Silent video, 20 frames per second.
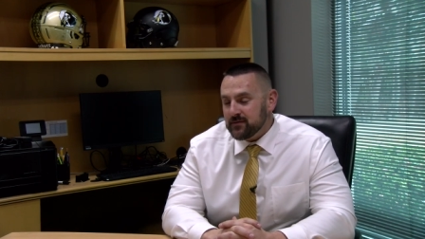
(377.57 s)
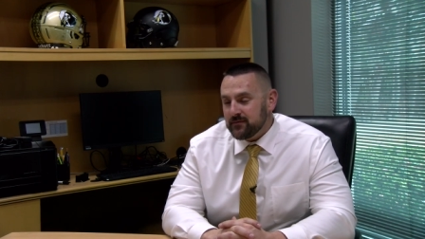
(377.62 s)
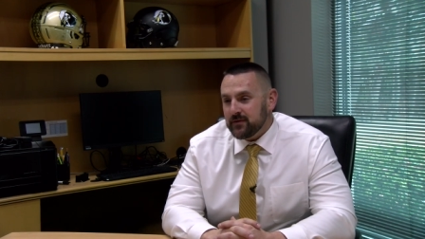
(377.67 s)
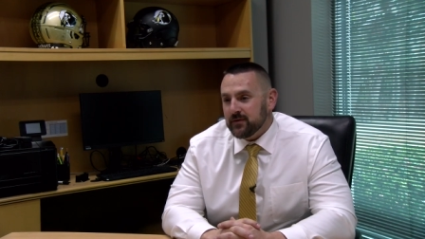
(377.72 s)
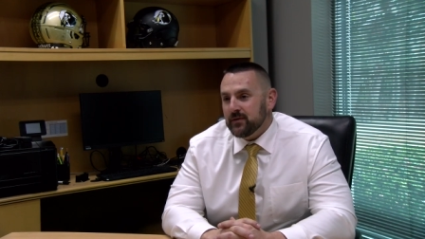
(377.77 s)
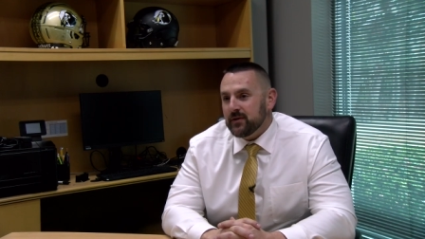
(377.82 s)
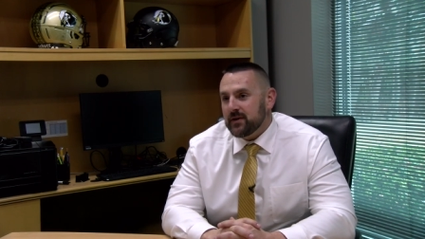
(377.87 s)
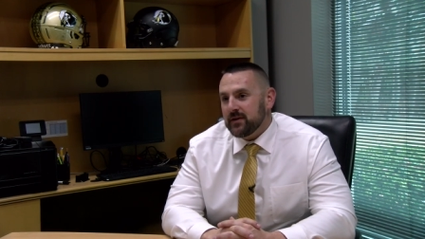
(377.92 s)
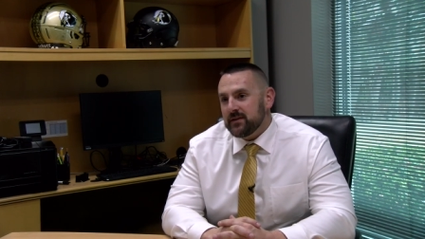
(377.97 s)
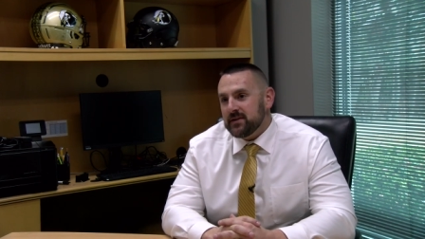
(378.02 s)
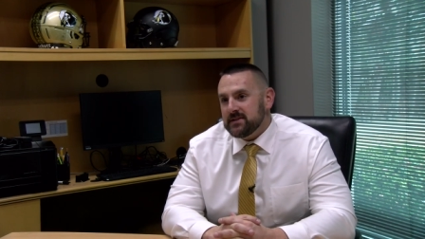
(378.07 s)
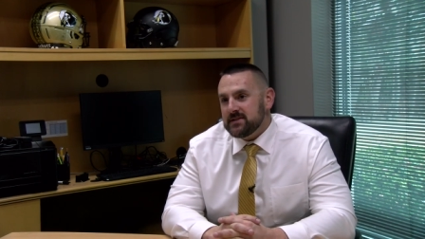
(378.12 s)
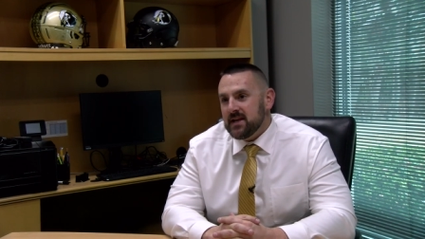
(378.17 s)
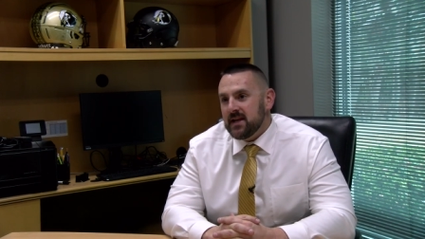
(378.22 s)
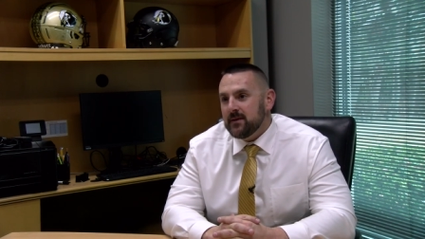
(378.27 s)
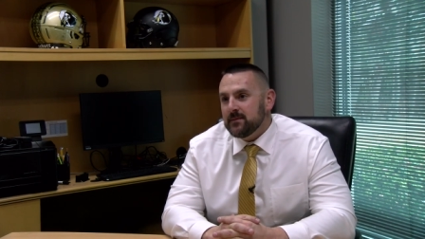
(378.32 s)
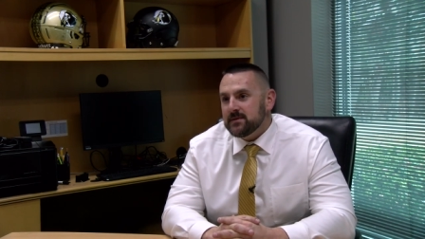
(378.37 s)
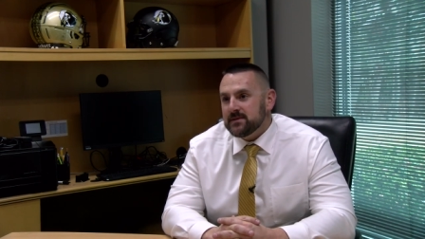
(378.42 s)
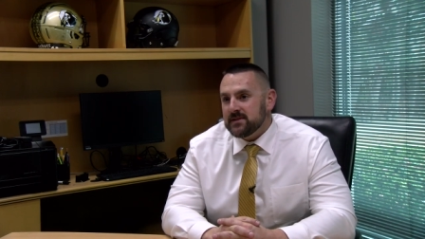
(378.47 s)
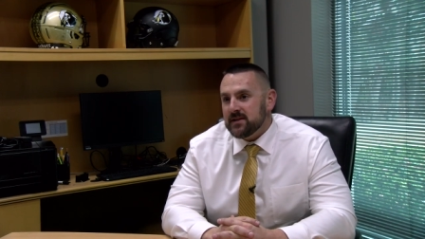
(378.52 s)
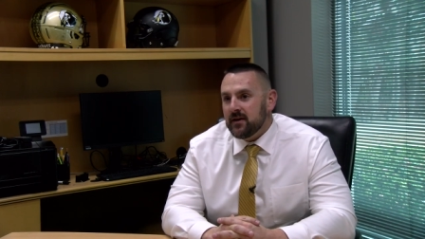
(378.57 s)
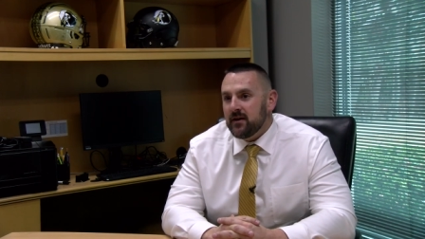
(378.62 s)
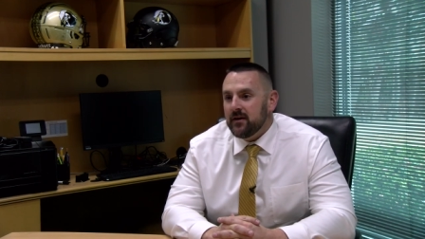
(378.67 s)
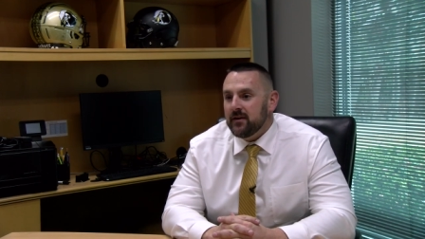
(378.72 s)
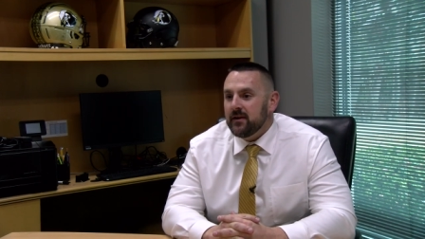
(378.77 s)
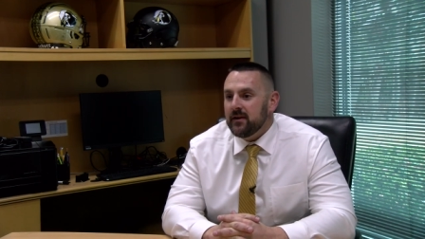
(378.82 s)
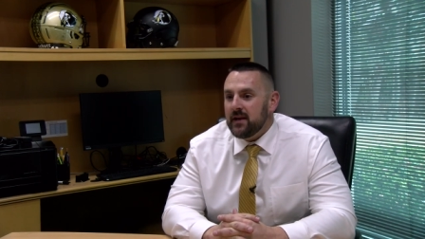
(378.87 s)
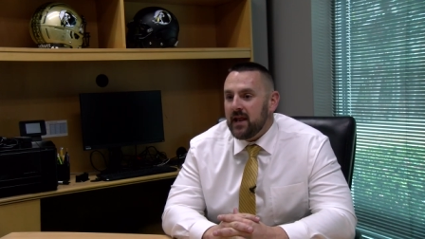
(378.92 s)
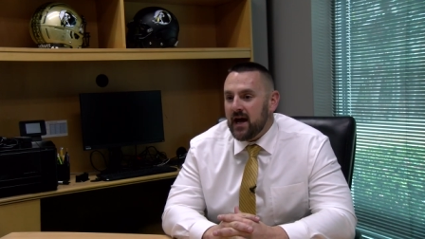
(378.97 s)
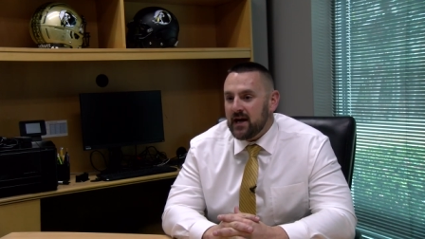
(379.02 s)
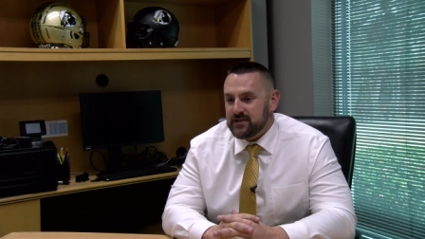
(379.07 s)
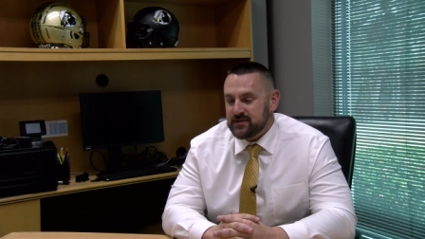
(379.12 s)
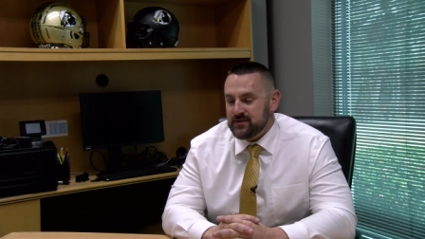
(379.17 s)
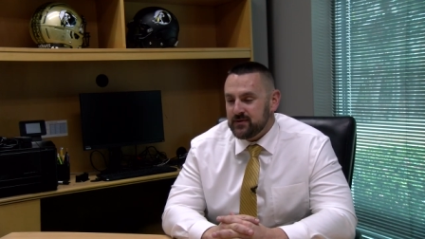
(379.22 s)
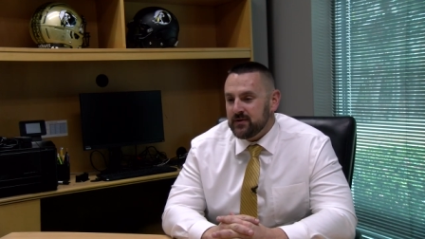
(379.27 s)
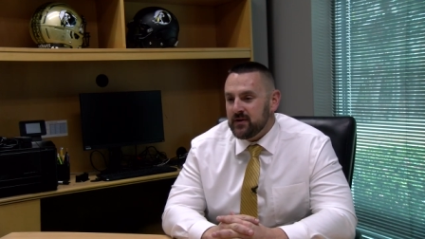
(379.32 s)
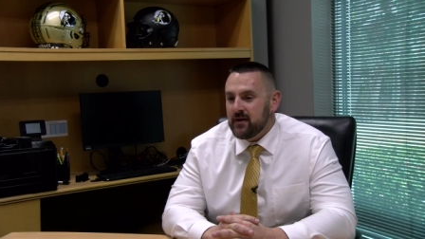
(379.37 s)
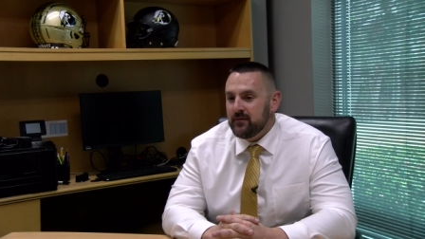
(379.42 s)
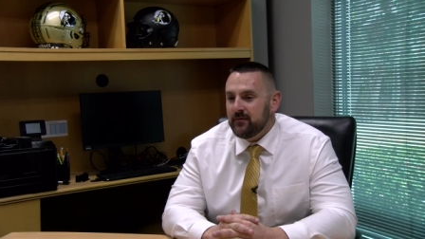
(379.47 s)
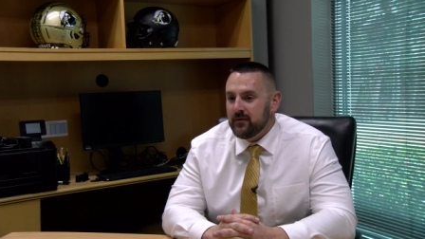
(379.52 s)
if you look at the teams on the
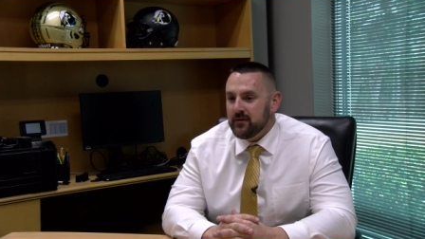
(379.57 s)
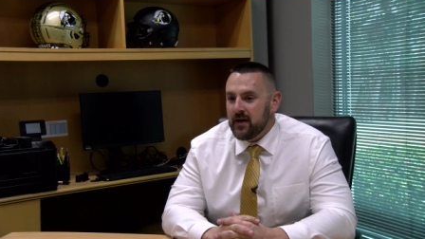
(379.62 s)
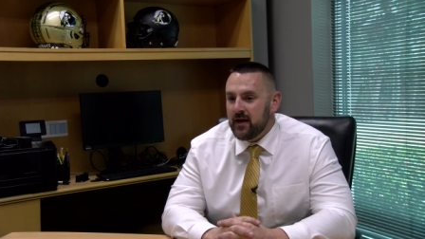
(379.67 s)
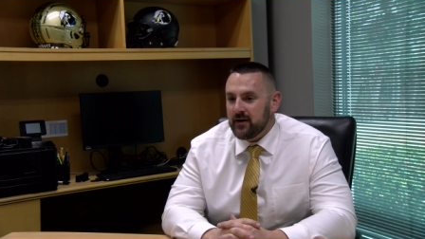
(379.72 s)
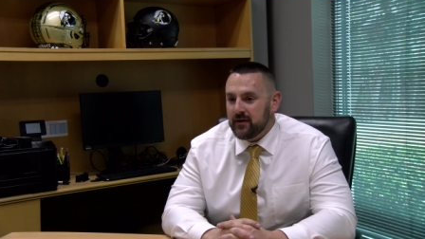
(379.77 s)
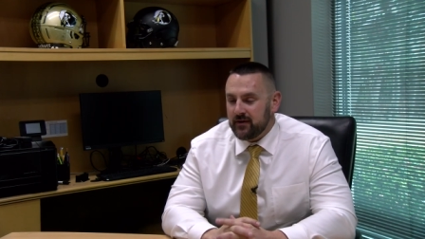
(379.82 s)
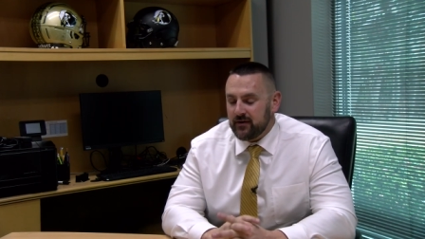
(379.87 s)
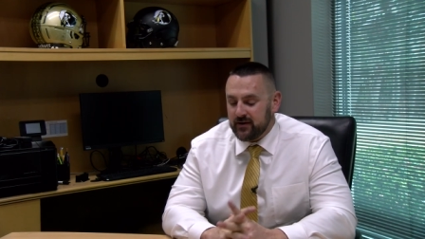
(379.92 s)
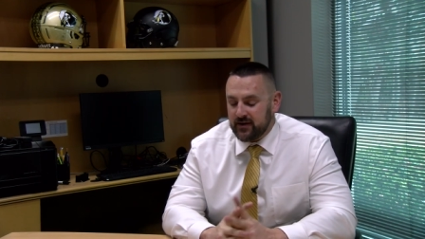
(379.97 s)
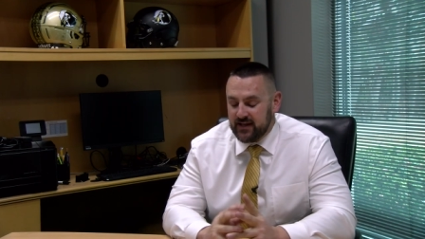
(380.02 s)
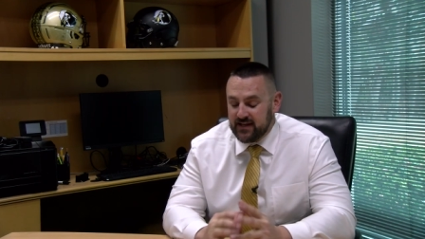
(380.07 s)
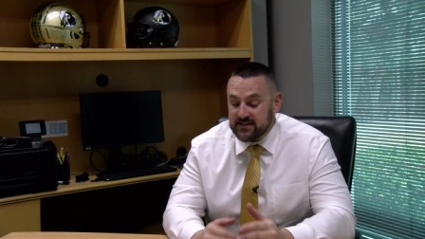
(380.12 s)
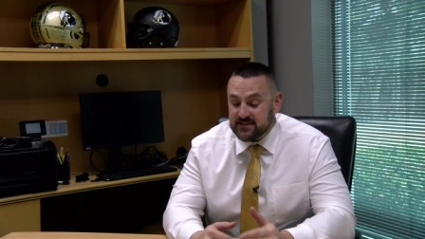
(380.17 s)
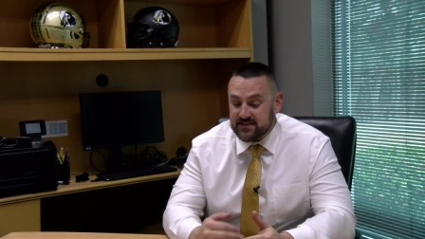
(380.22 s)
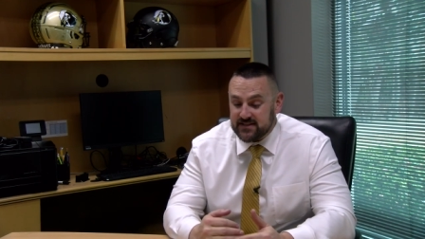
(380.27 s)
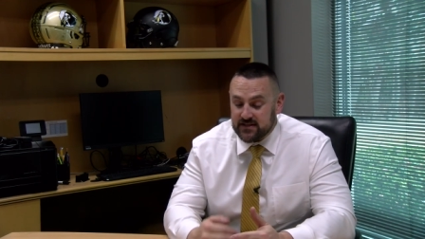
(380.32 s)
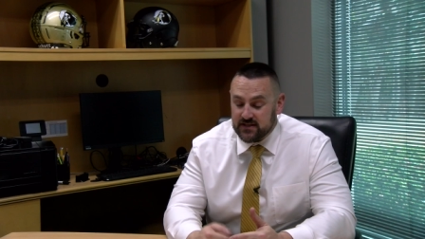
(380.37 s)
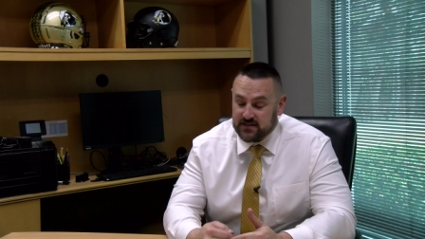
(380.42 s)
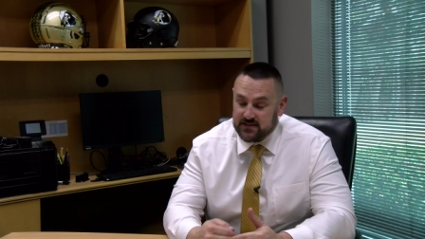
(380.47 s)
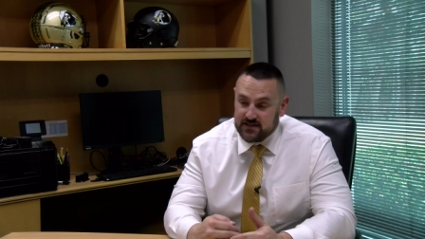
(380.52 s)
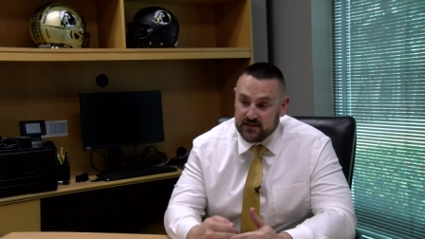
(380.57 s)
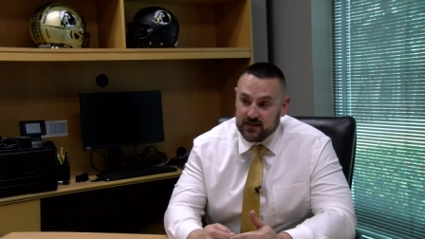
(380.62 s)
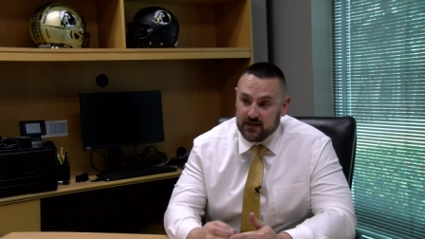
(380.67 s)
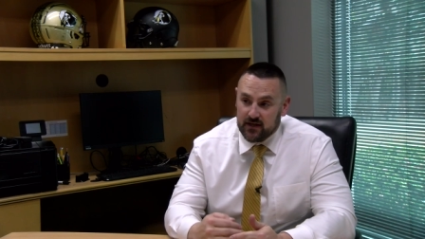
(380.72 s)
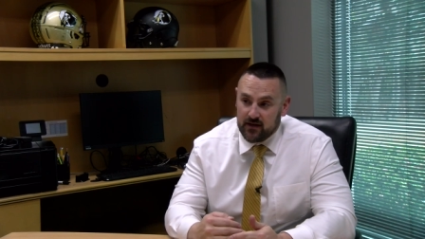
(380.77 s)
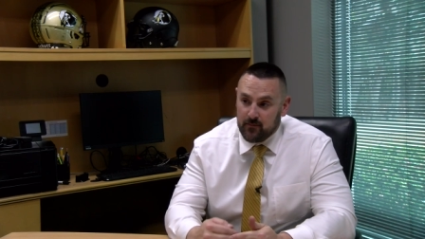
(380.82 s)
national level that are consistent